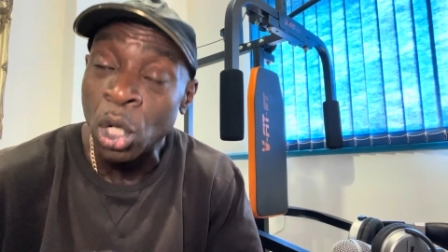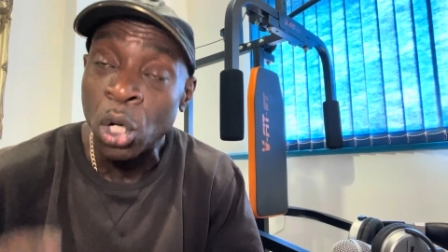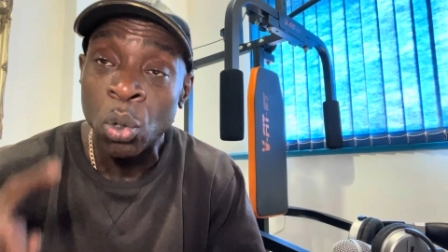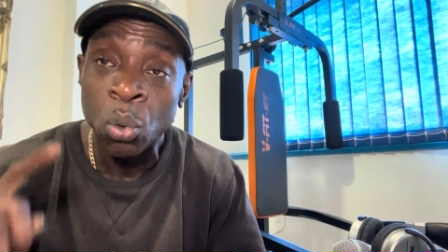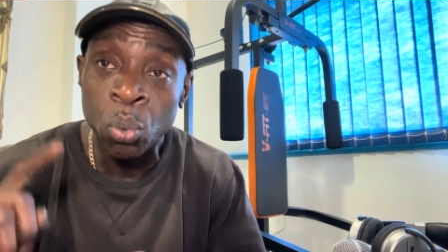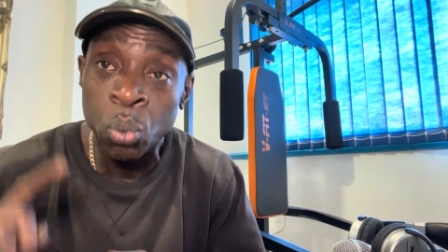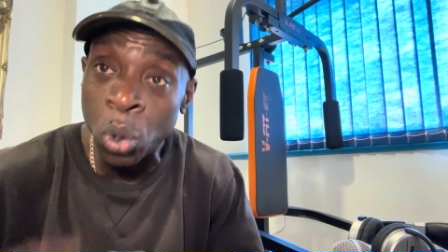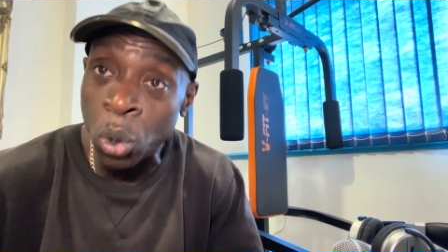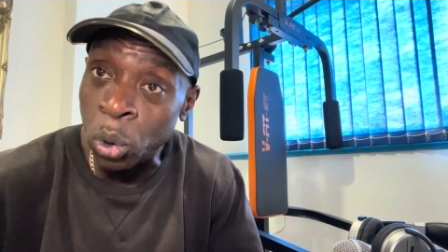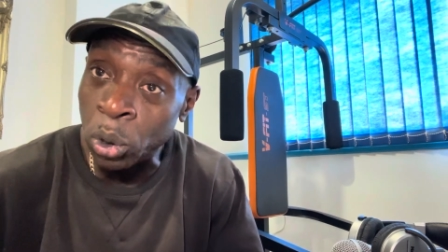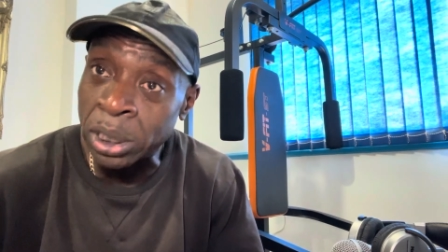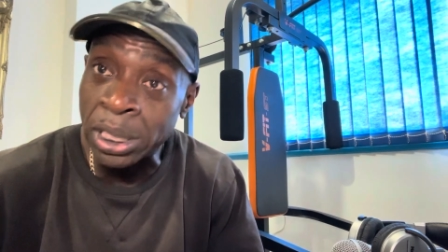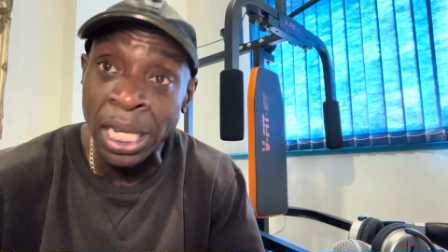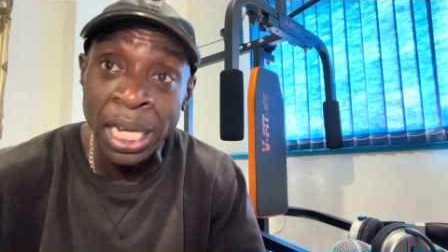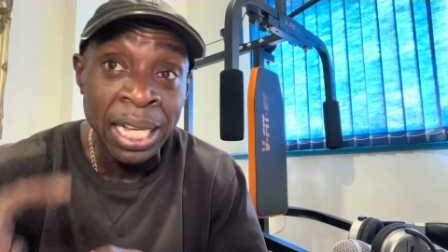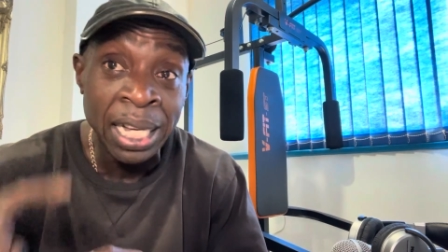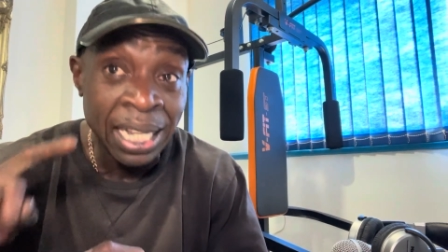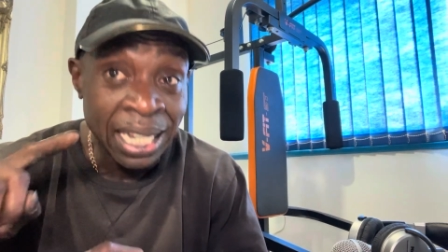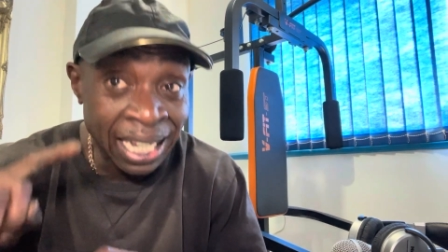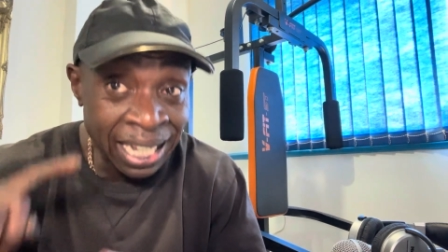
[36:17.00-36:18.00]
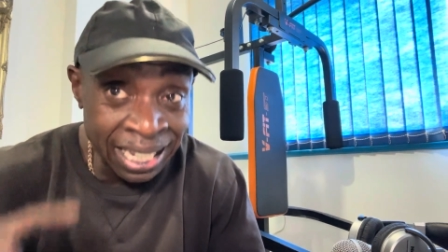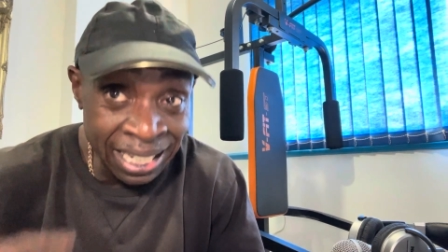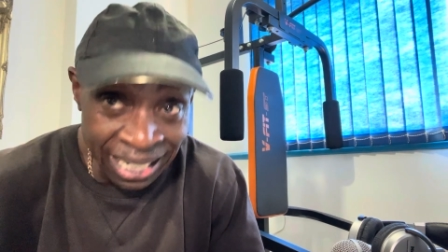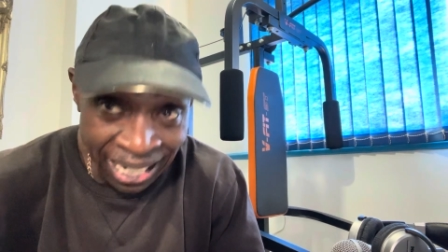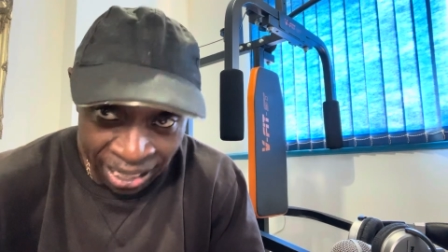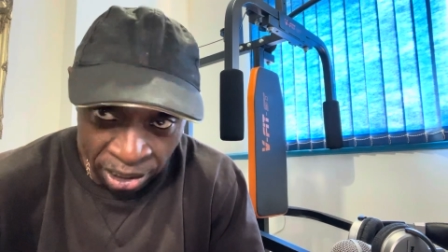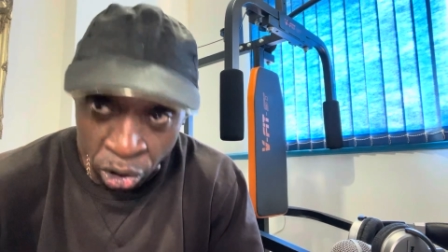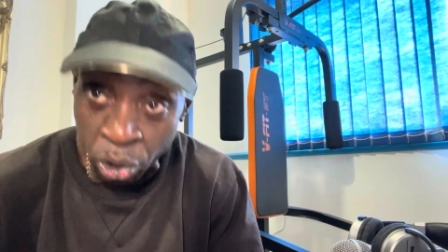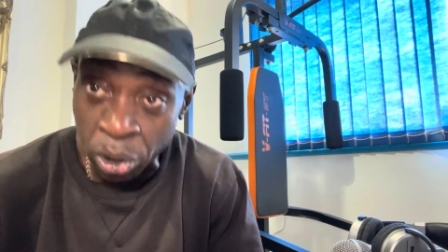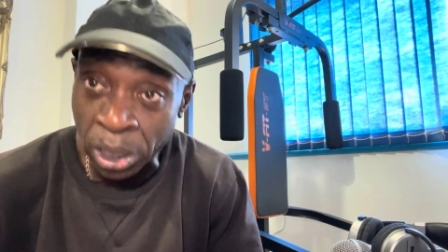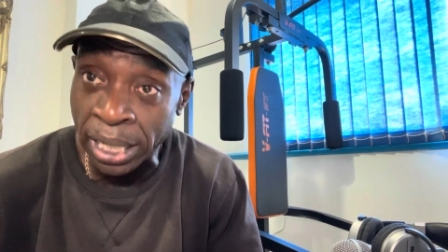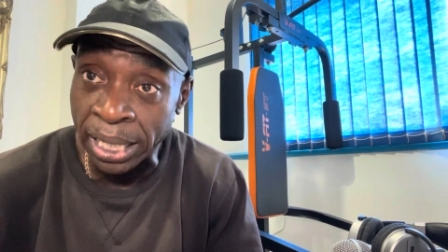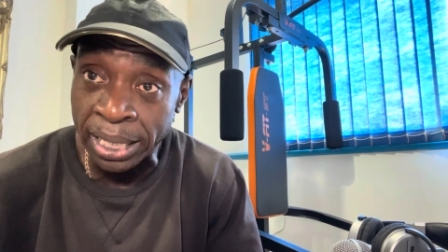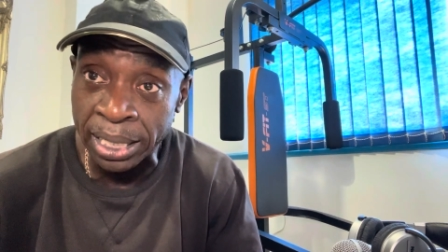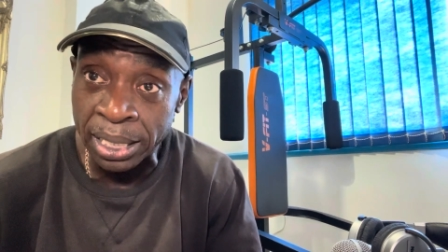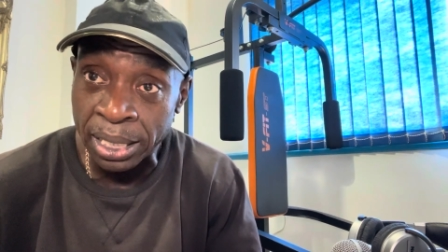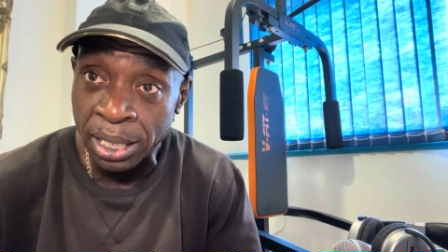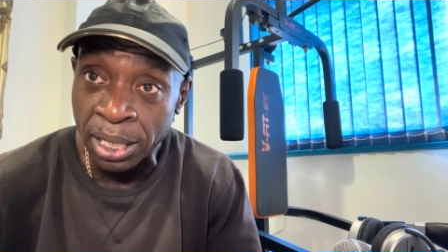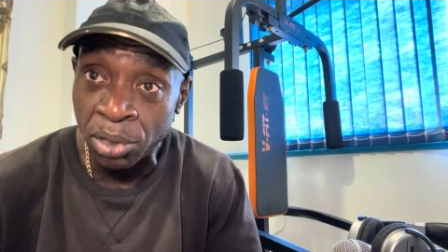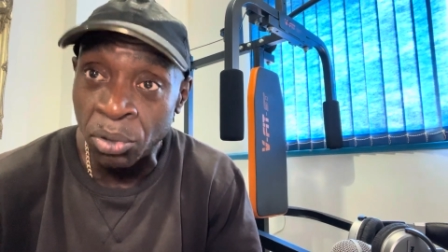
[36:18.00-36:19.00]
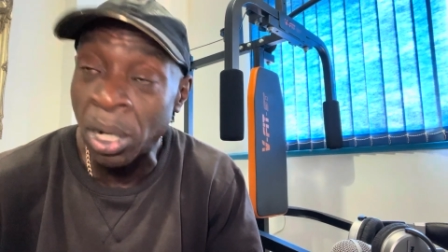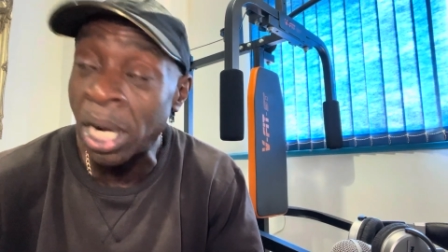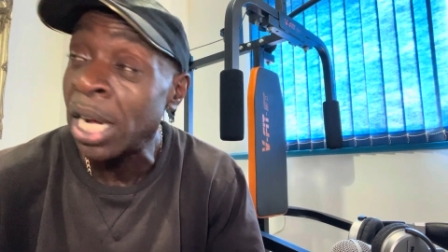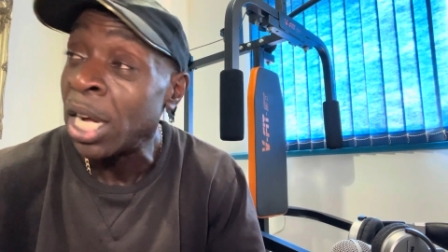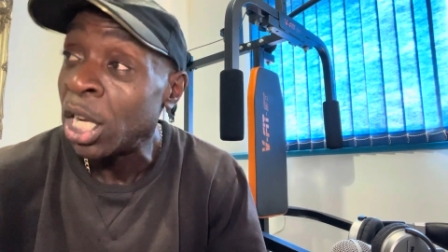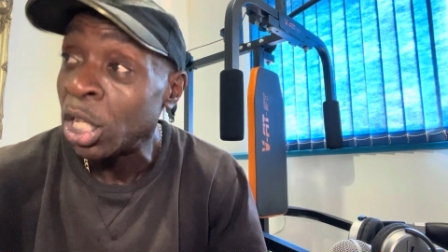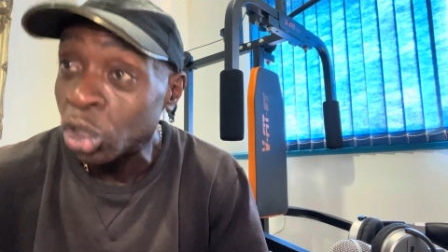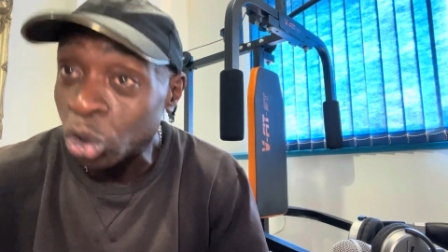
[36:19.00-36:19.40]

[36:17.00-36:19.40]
water, electric, right,